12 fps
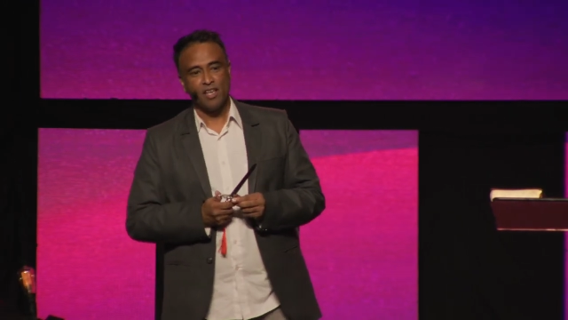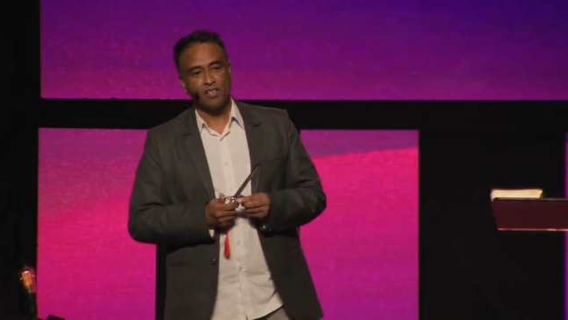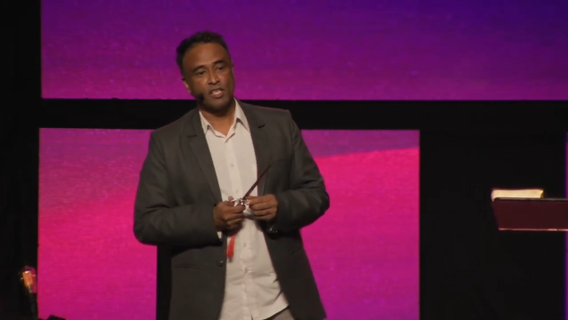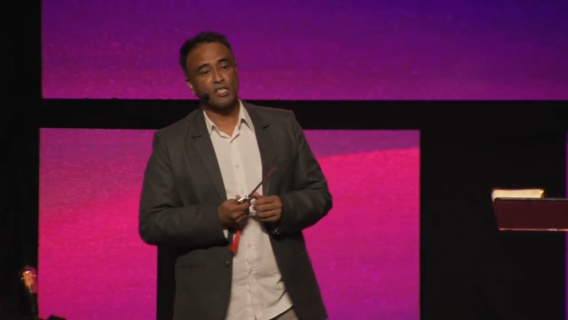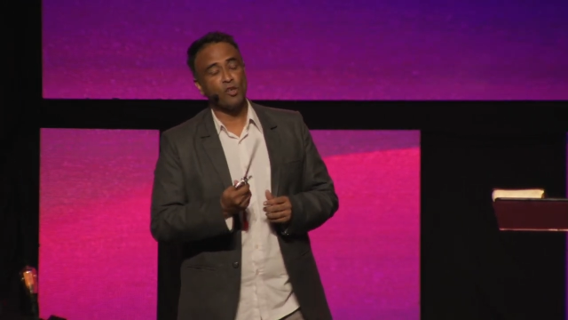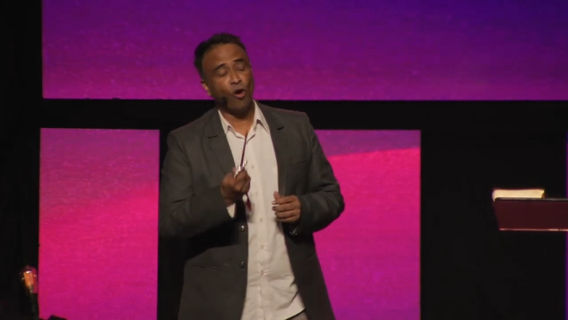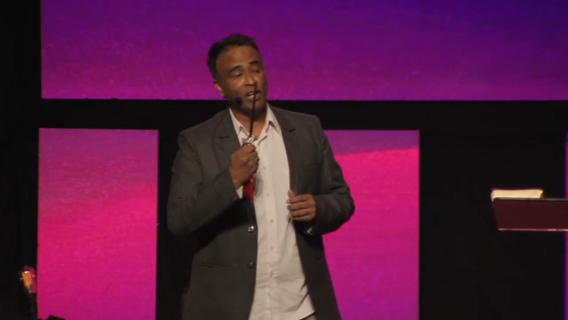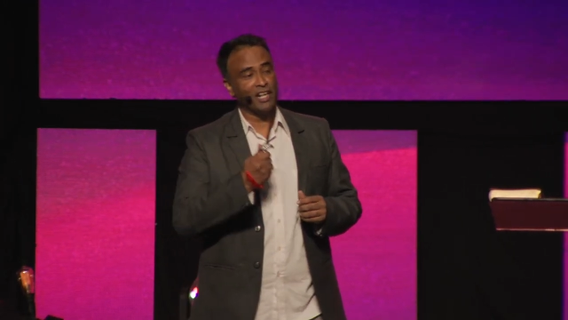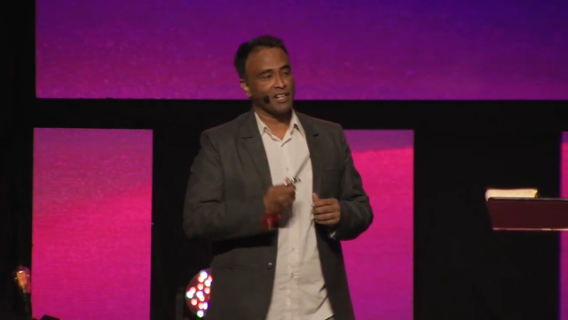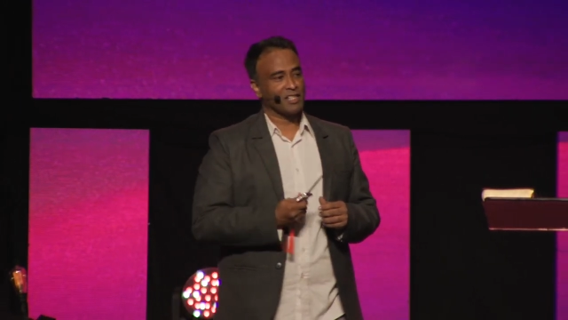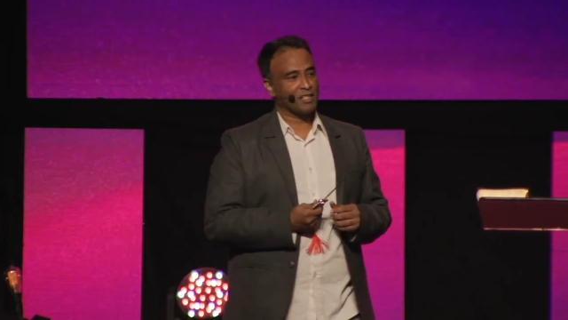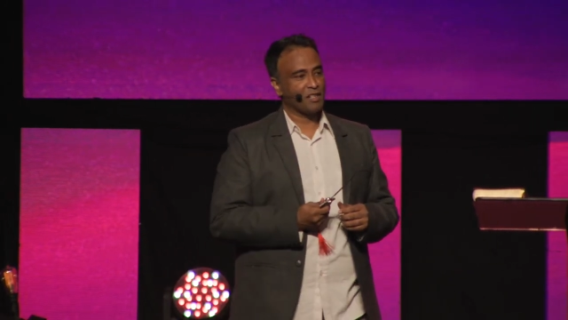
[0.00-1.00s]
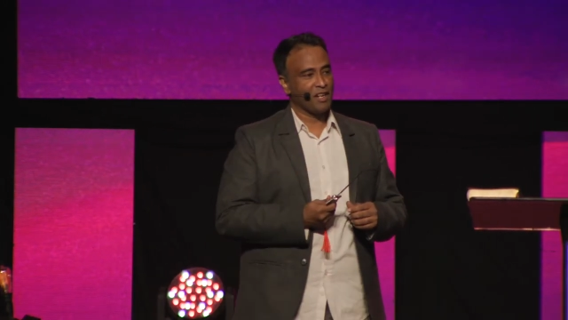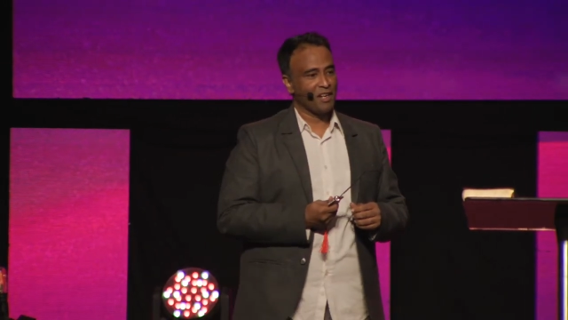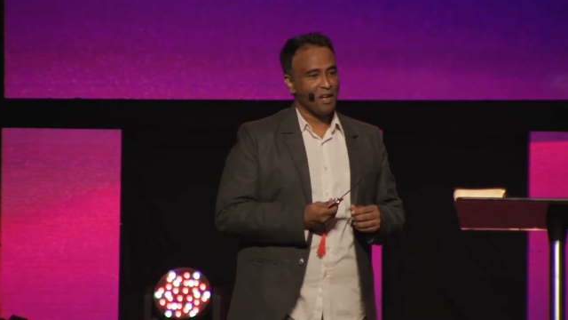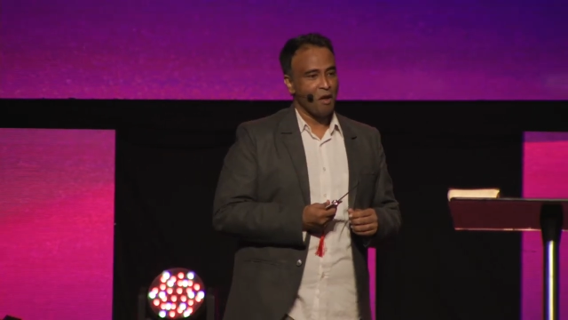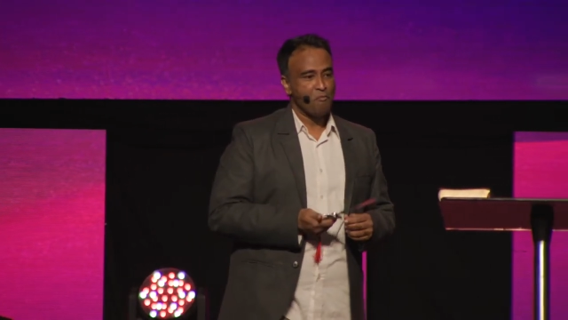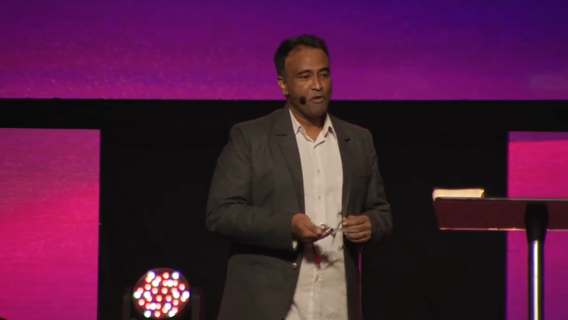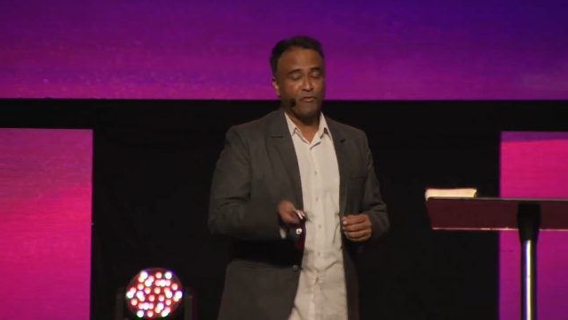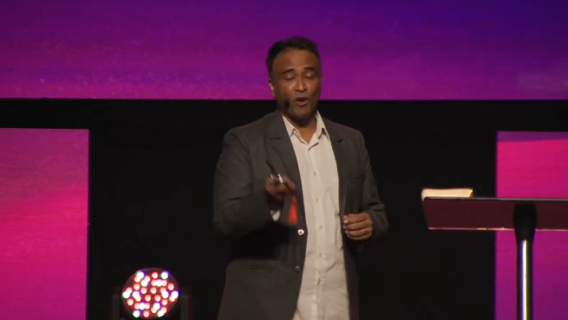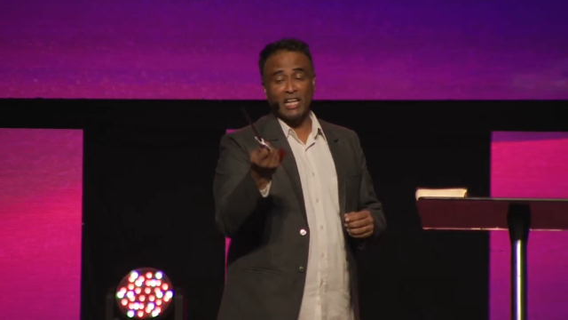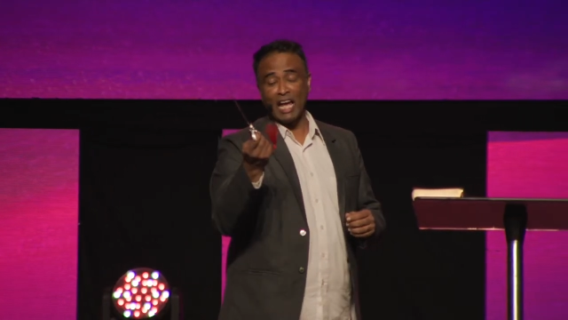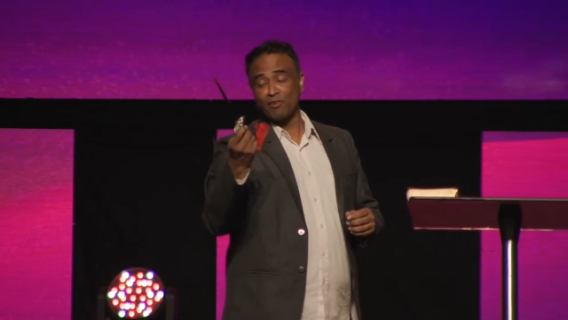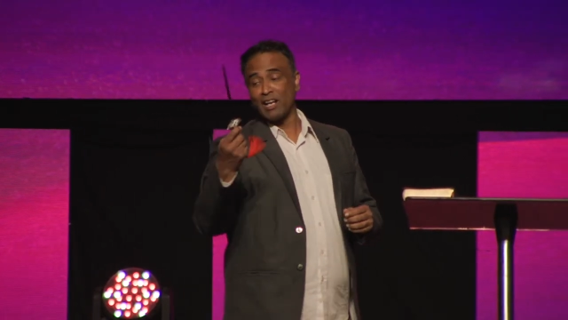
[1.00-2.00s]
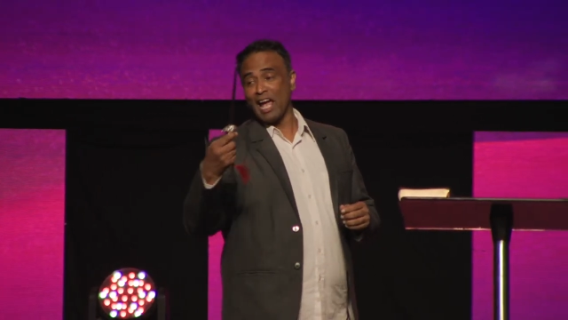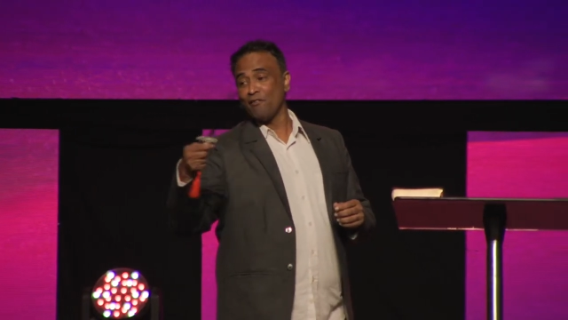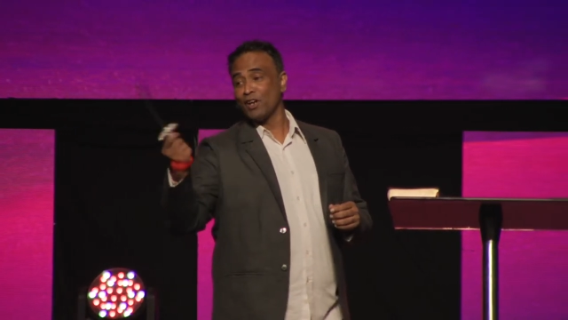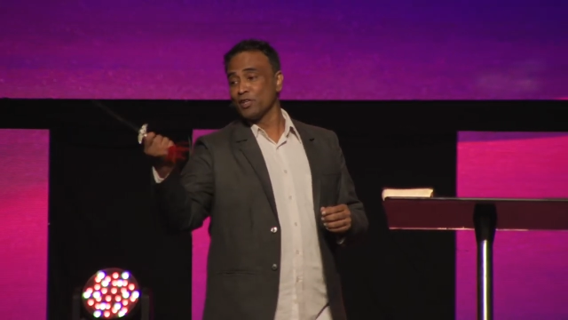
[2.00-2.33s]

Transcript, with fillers: See, soldiers, before they could ever